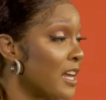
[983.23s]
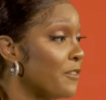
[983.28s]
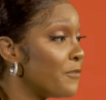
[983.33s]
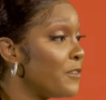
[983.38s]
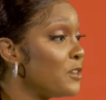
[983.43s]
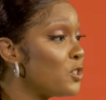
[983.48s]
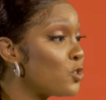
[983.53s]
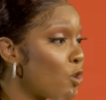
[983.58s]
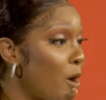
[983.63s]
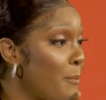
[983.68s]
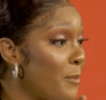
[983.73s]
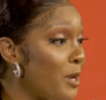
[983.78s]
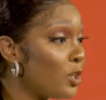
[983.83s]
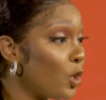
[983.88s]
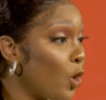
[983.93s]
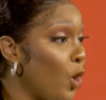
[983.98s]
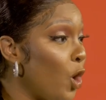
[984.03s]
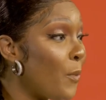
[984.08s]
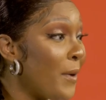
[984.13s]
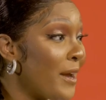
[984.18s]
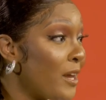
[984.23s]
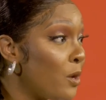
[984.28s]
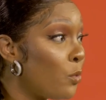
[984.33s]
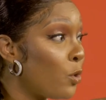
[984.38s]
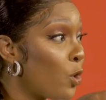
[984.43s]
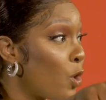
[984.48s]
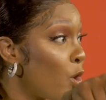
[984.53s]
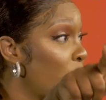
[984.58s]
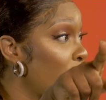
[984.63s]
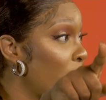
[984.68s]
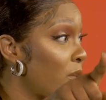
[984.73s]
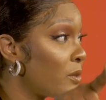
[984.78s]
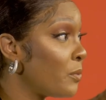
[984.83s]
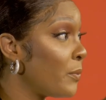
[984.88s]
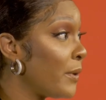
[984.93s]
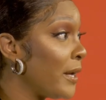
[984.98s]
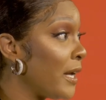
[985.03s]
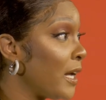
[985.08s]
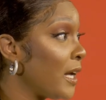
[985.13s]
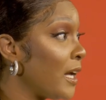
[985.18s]
If he saw me in the hallway, he would go the other
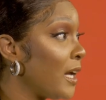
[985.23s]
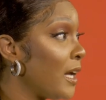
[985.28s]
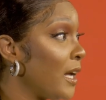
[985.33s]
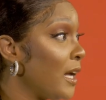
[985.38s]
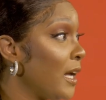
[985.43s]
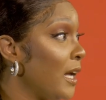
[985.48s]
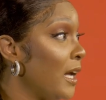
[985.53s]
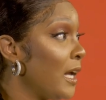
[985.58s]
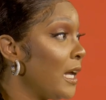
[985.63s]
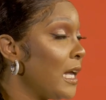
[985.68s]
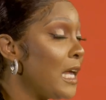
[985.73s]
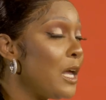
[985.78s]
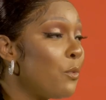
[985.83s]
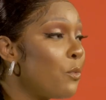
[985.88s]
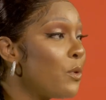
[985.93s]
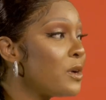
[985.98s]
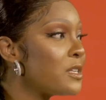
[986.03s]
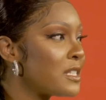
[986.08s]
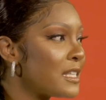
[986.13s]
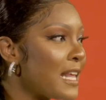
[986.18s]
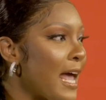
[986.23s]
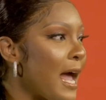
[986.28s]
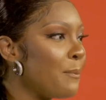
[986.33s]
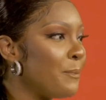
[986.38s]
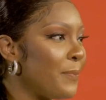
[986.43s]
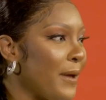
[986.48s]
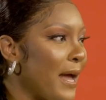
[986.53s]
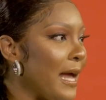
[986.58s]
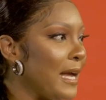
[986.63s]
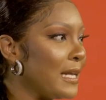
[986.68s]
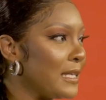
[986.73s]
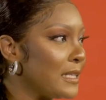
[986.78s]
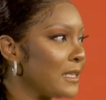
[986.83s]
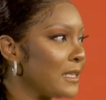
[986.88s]
way. It was that bad.